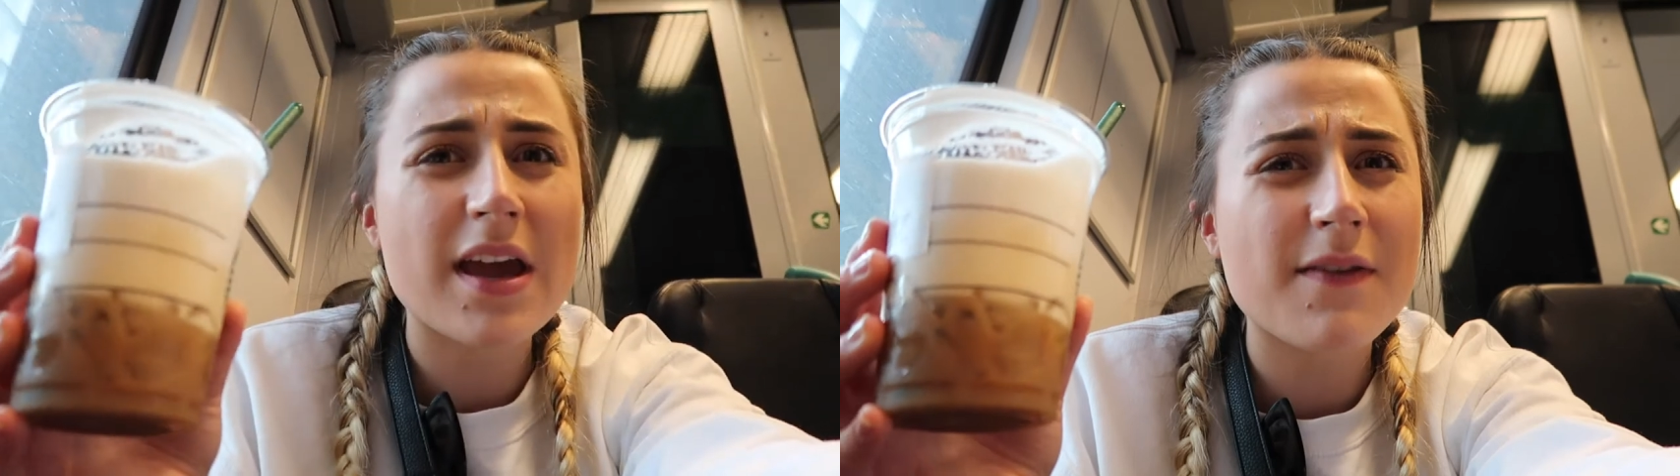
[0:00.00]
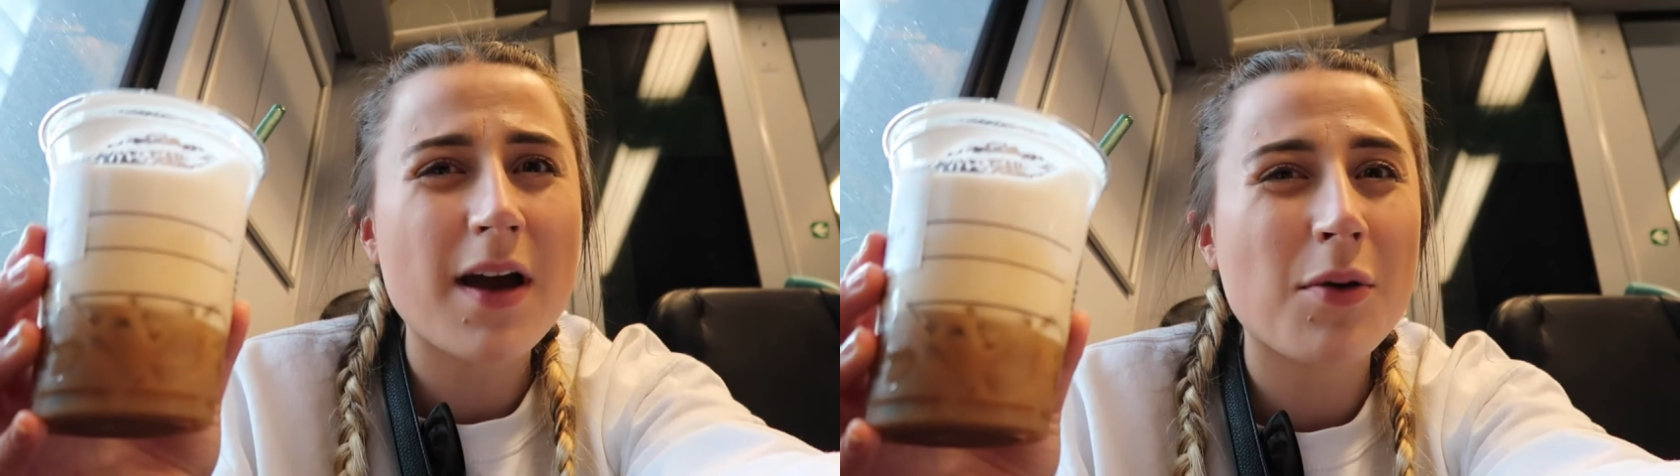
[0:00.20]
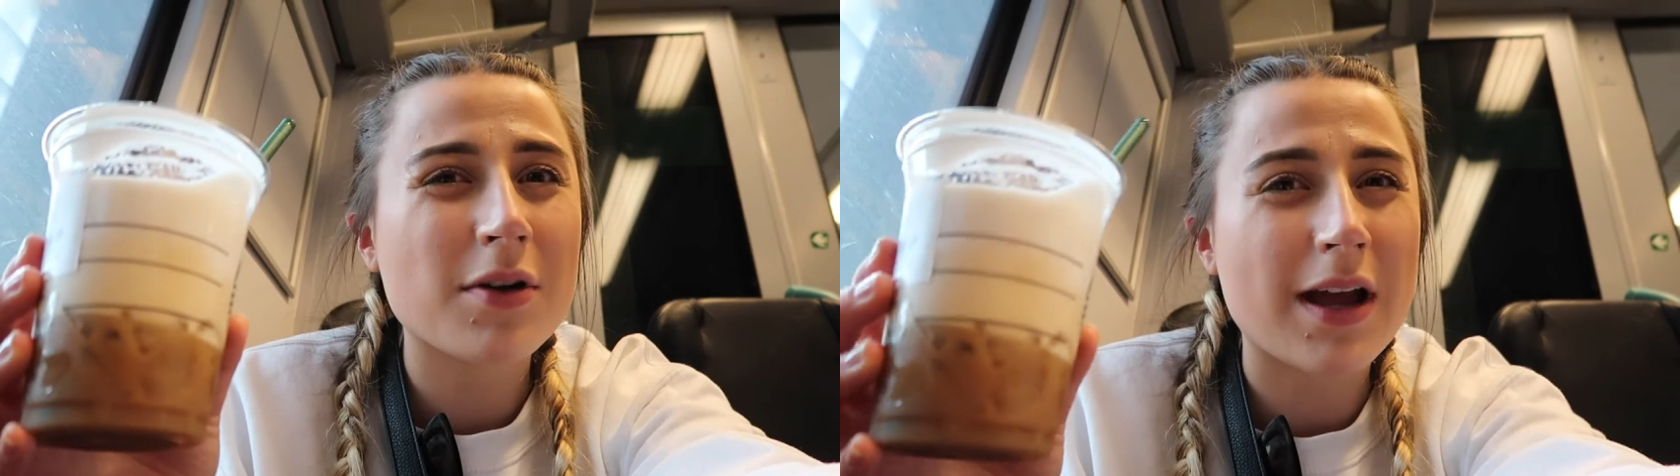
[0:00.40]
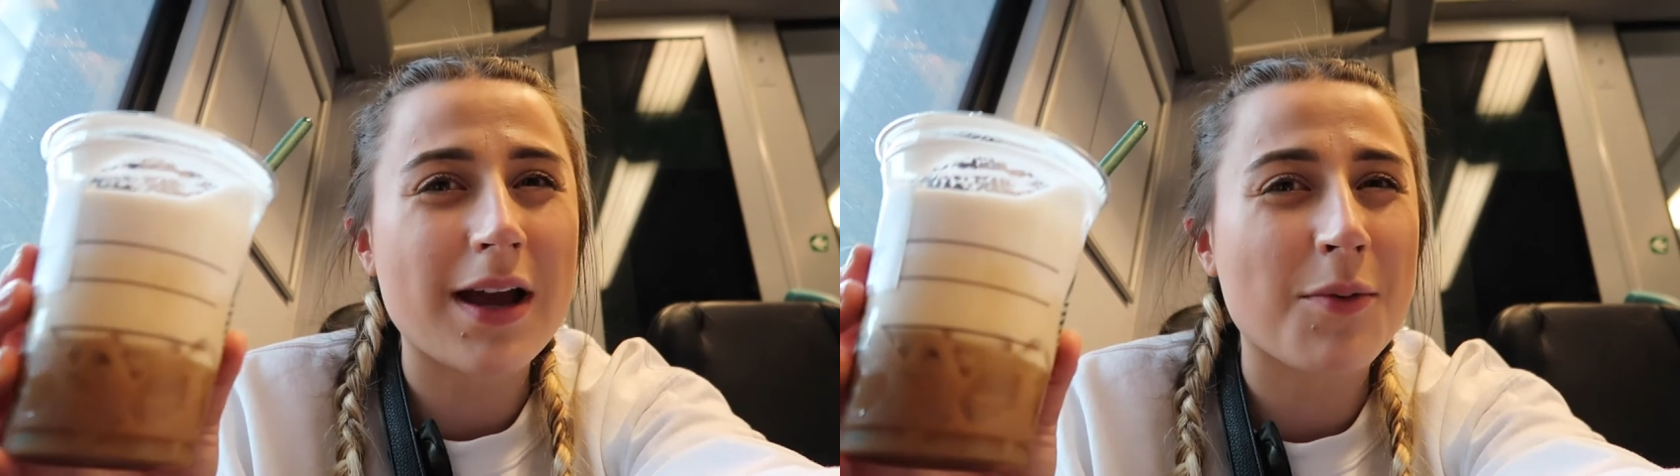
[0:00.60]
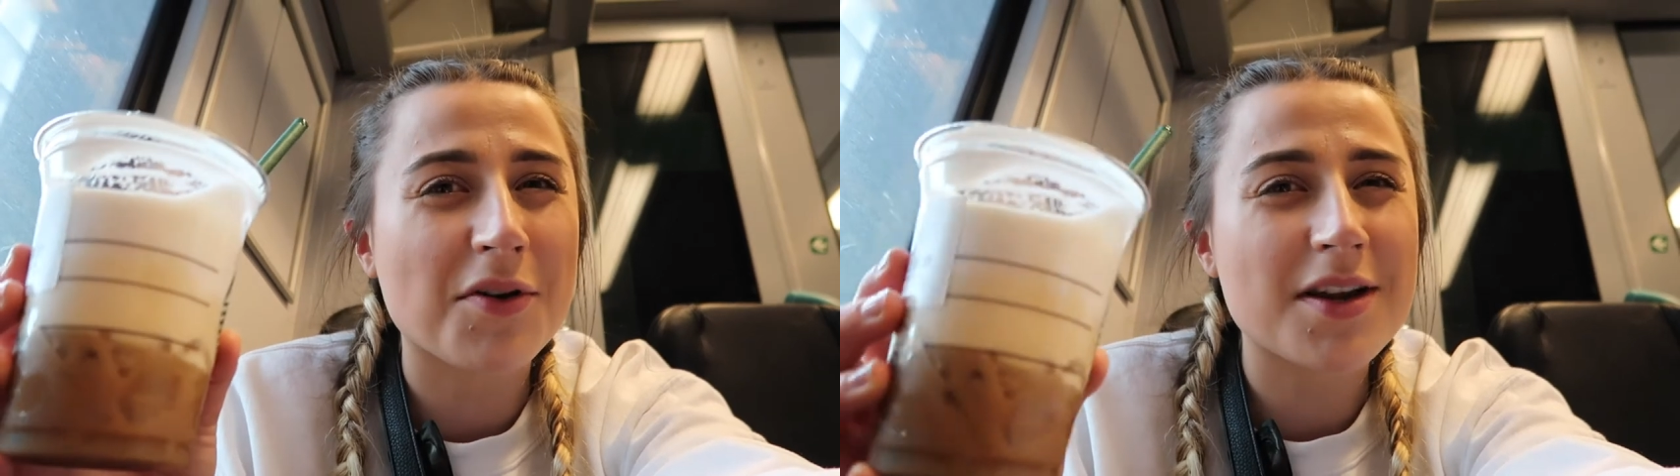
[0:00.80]
If I want it,
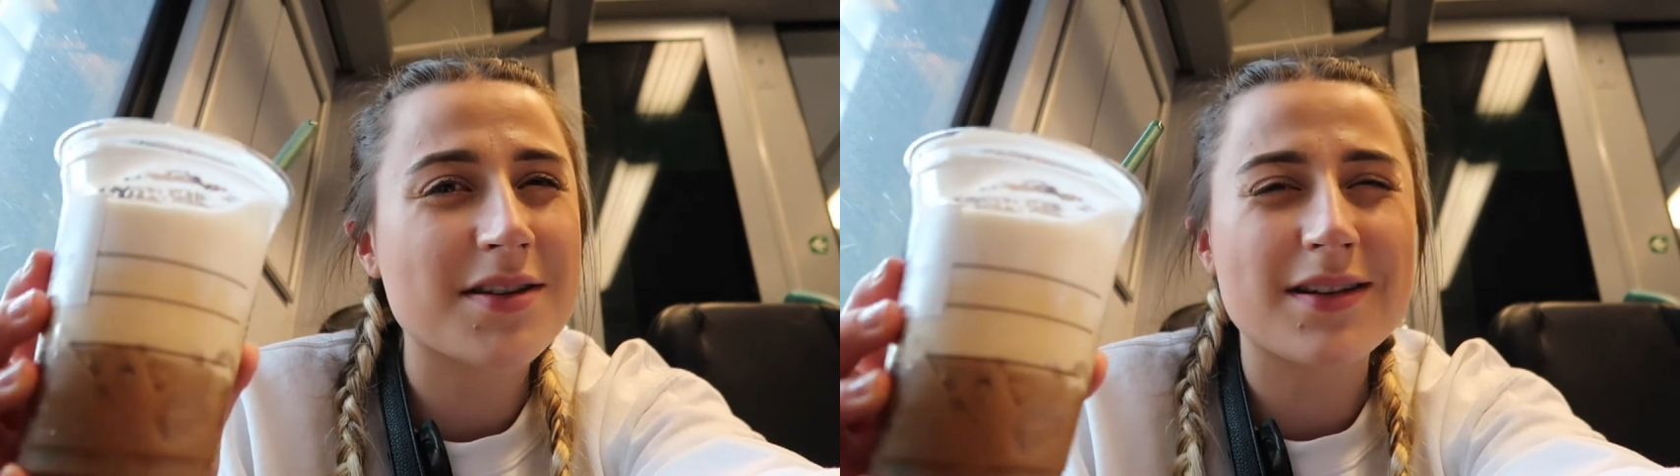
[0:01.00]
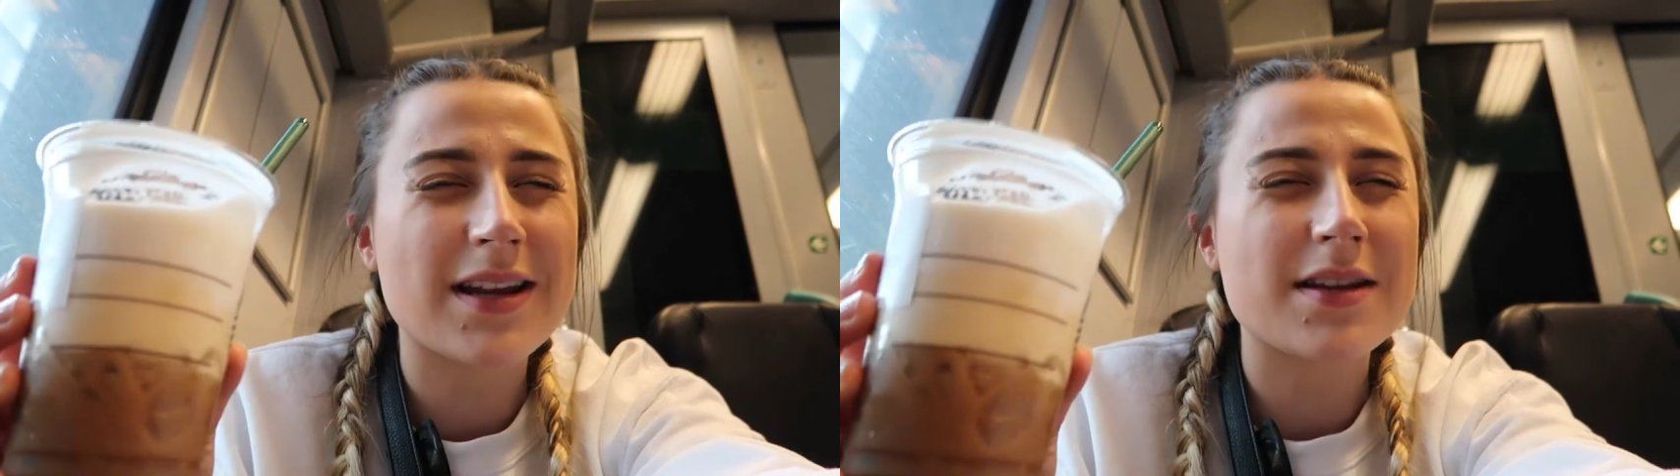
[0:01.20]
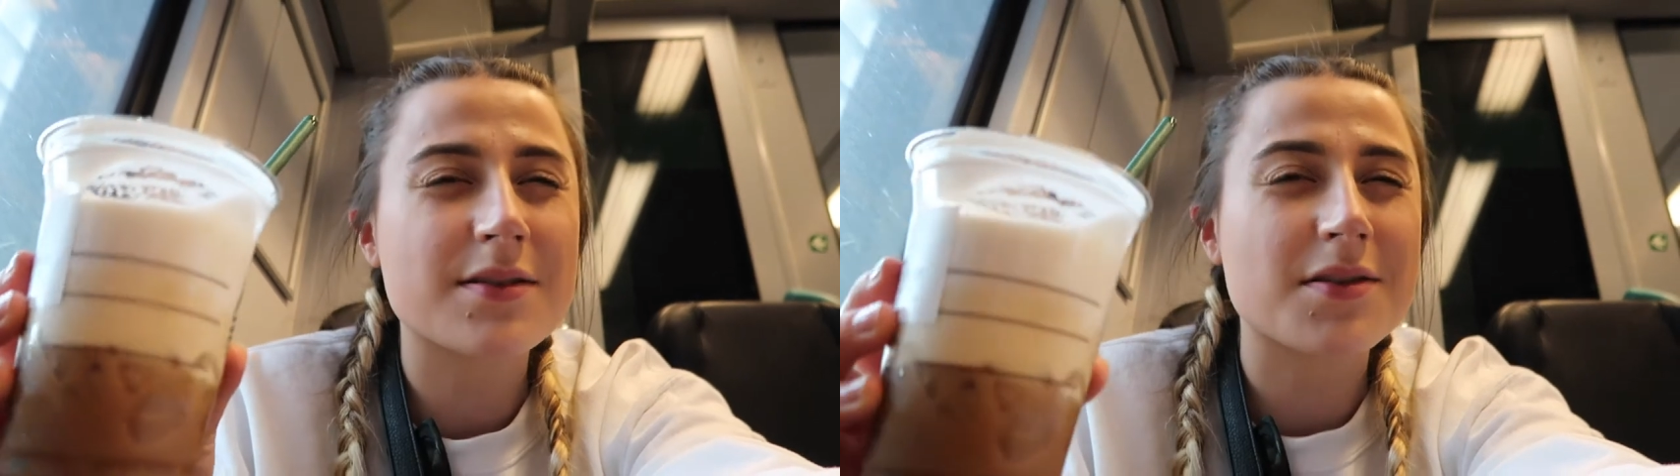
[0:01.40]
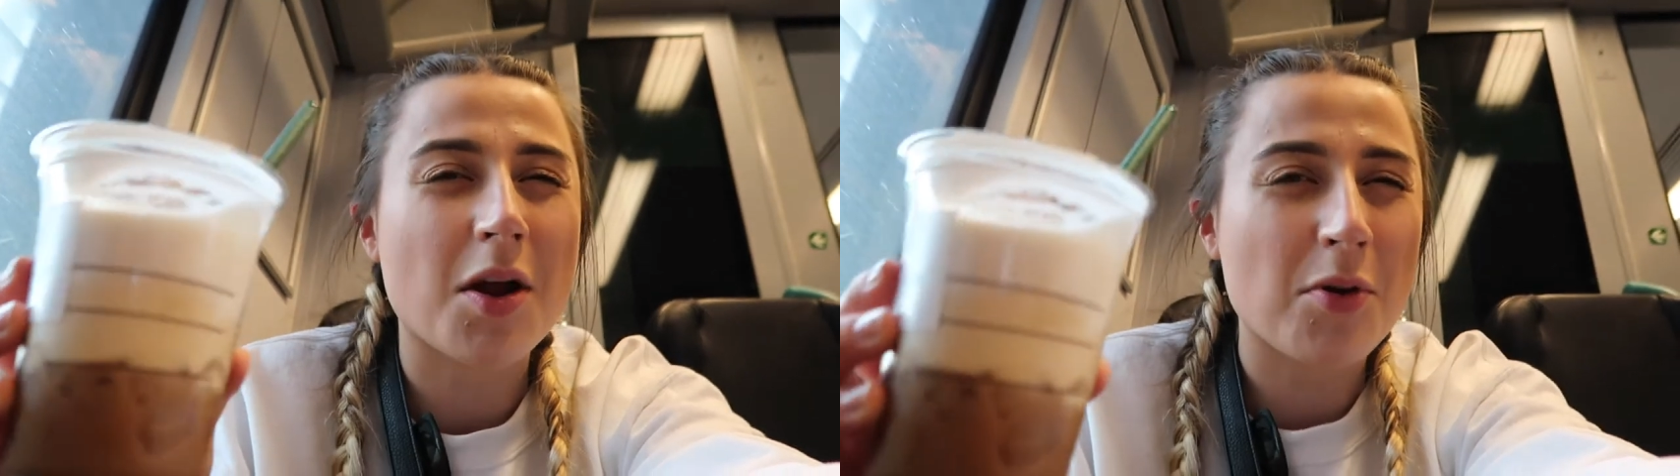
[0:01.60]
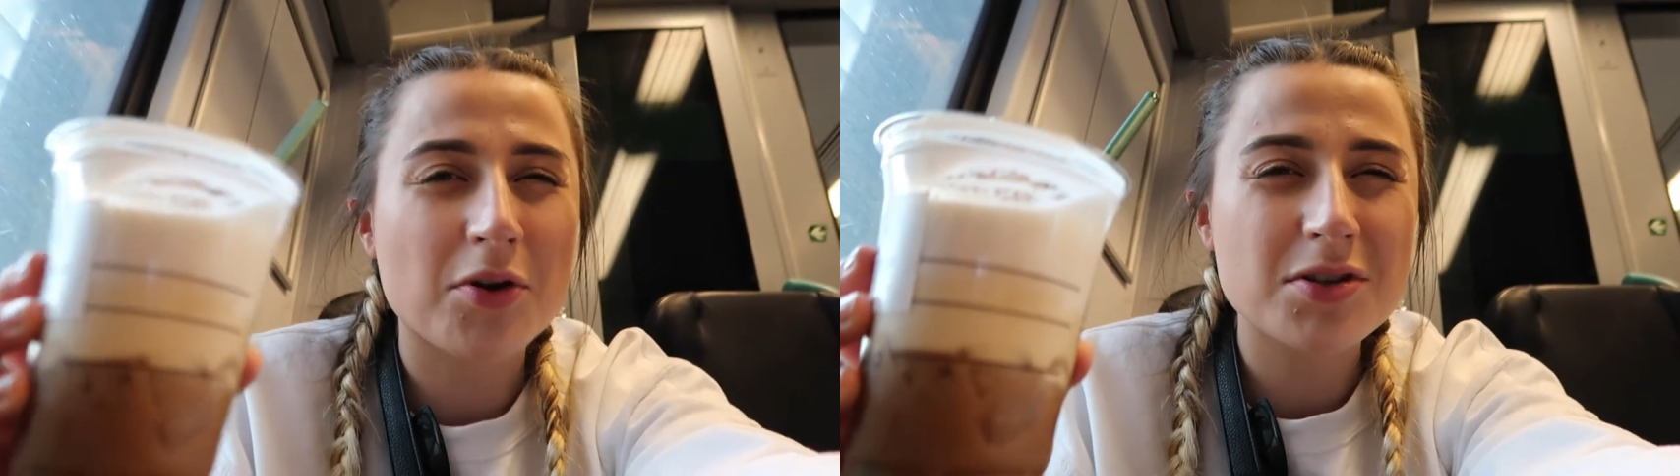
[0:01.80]
I want it. The lady in
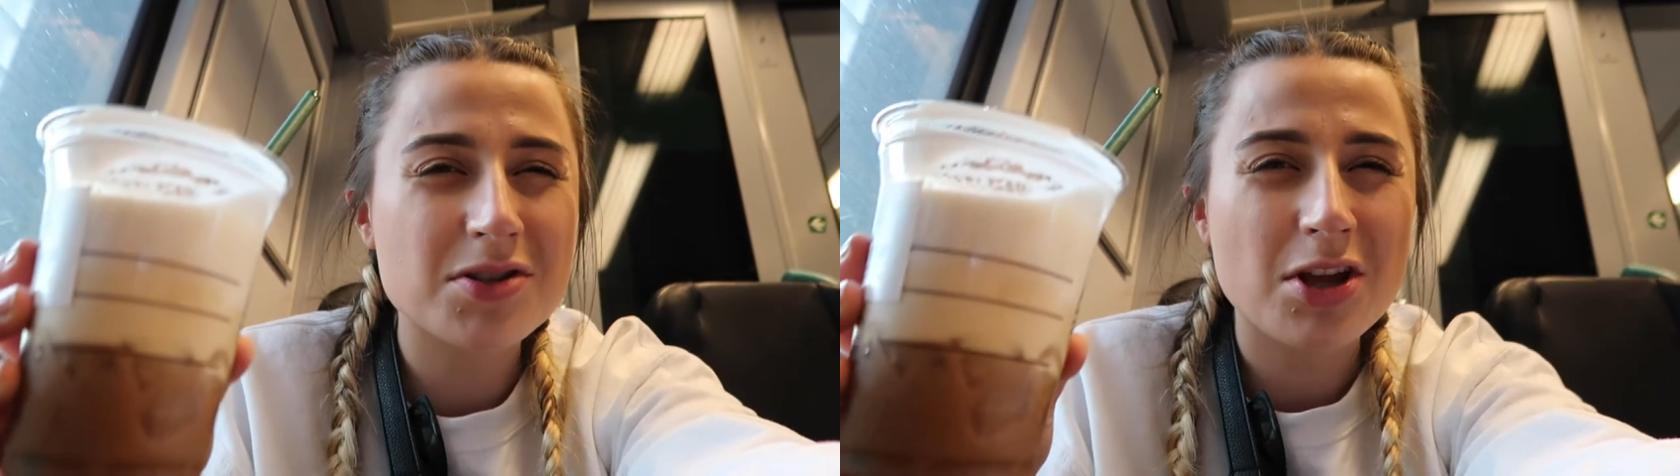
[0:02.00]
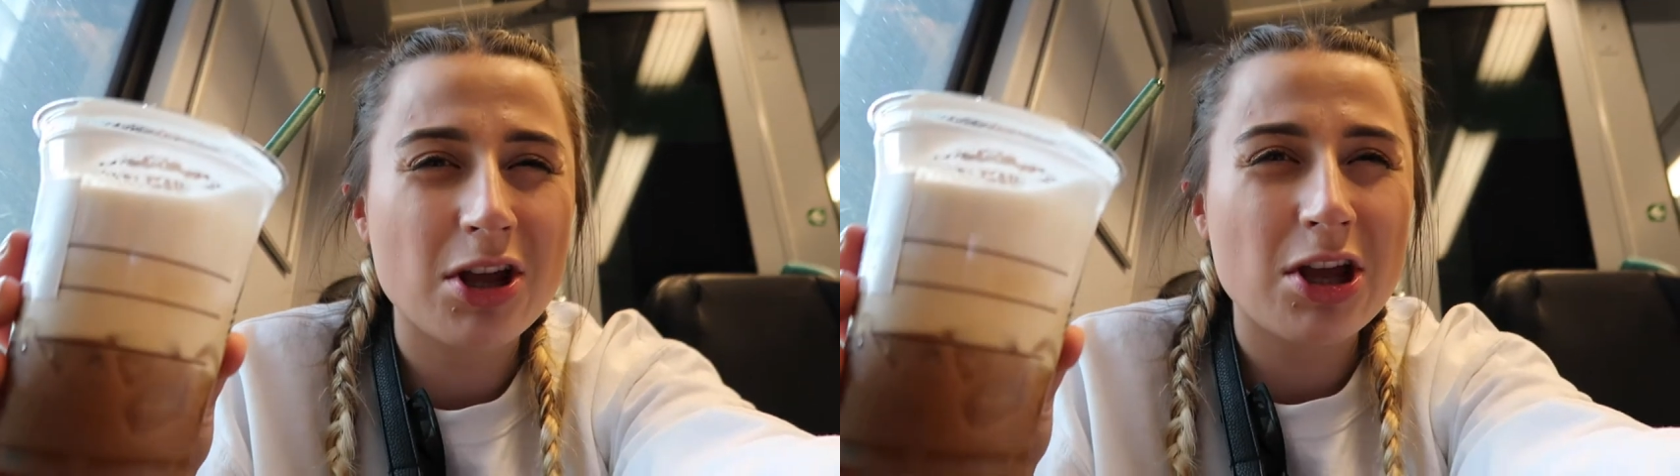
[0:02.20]
Starbucks.